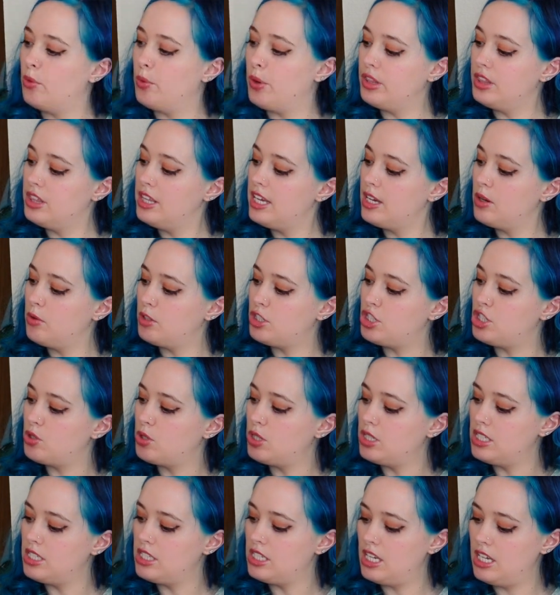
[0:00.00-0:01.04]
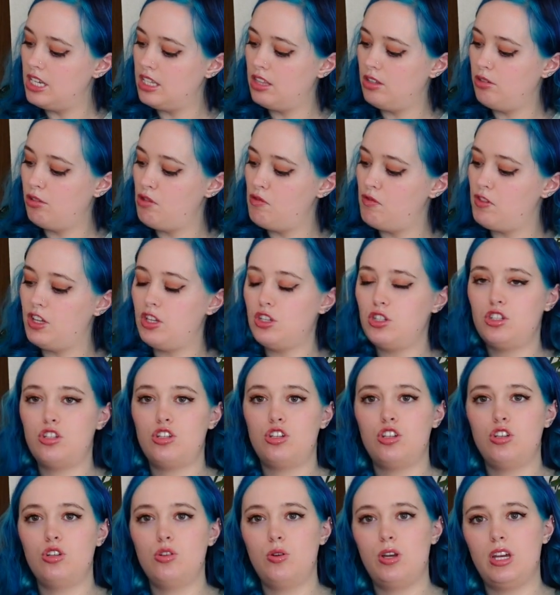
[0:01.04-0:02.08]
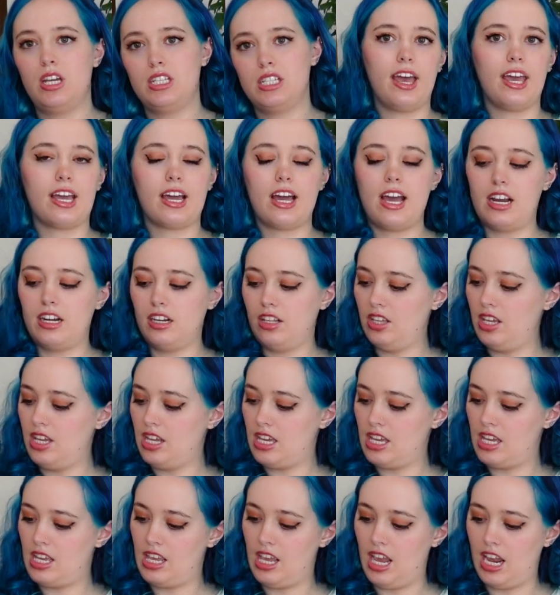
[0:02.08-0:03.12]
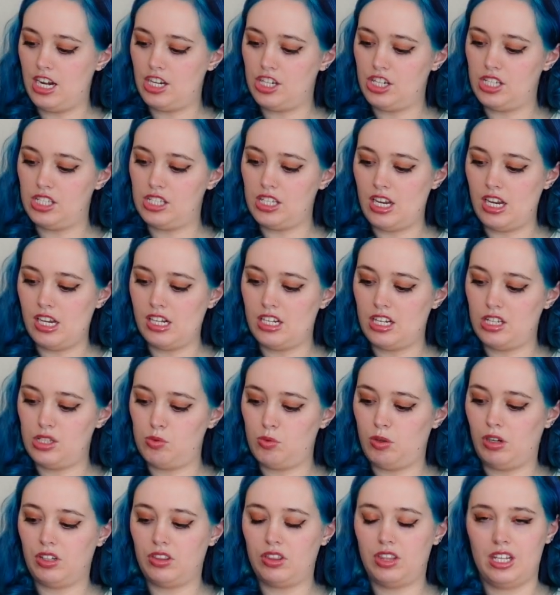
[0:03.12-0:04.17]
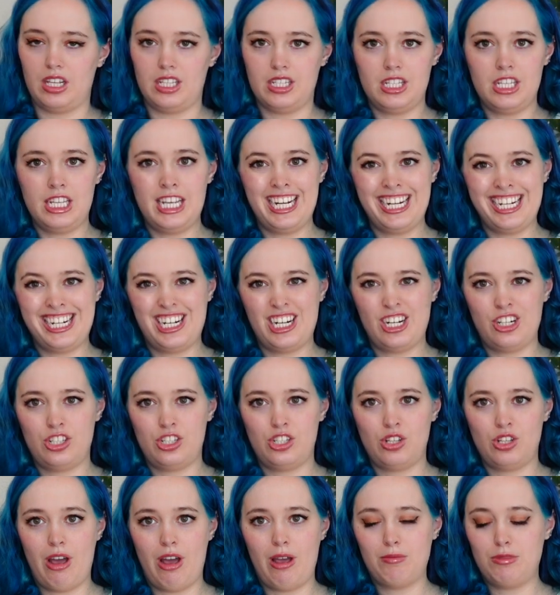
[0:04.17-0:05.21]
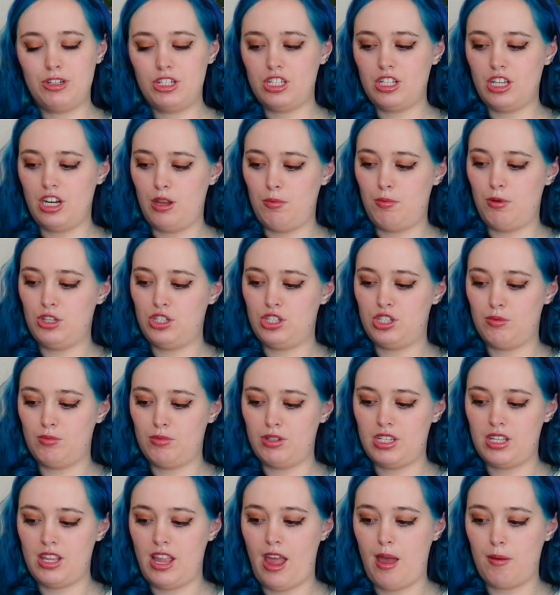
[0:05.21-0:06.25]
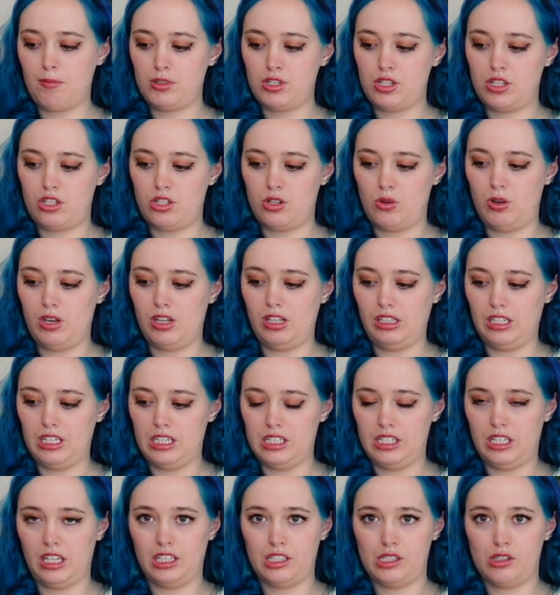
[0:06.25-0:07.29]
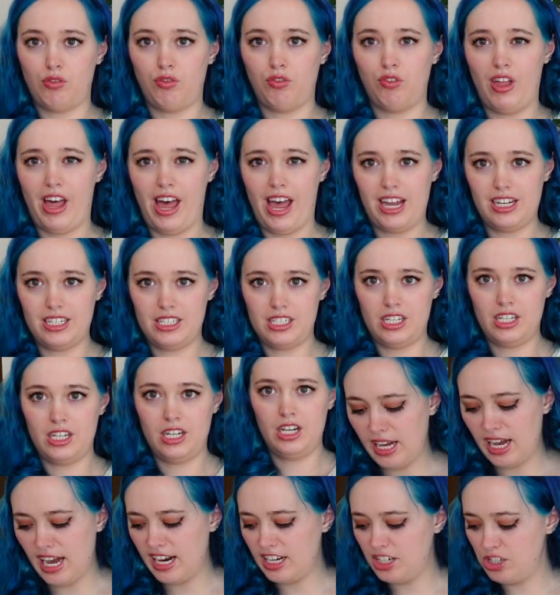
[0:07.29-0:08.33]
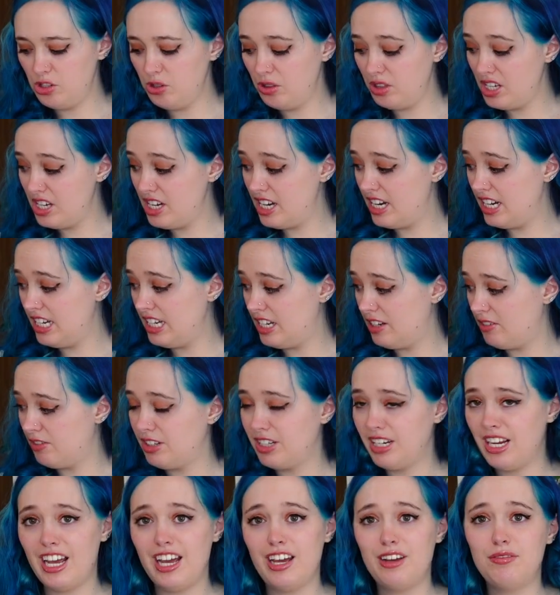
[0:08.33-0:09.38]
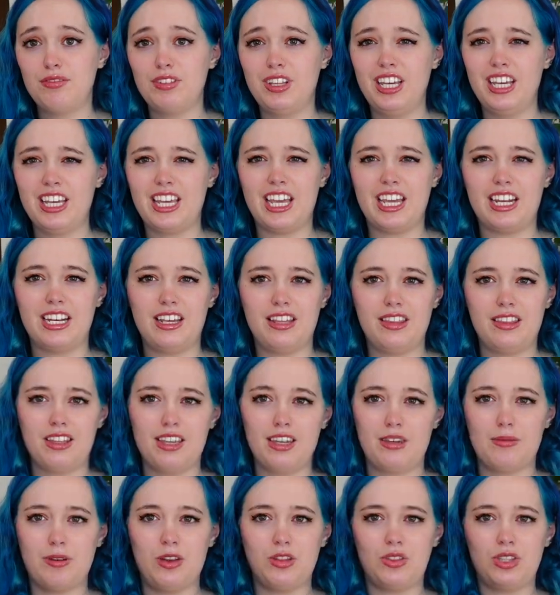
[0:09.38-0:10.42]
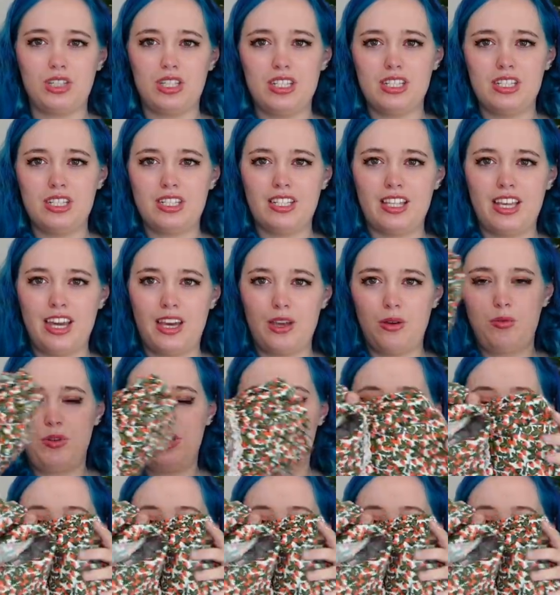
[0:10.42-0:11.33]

The one thing which you can see it in the reveal too is it kind of like gauges and does weird things here. I'm just gonna put some snaps so it at least lays flat. I don't think I even have like anything about this that I would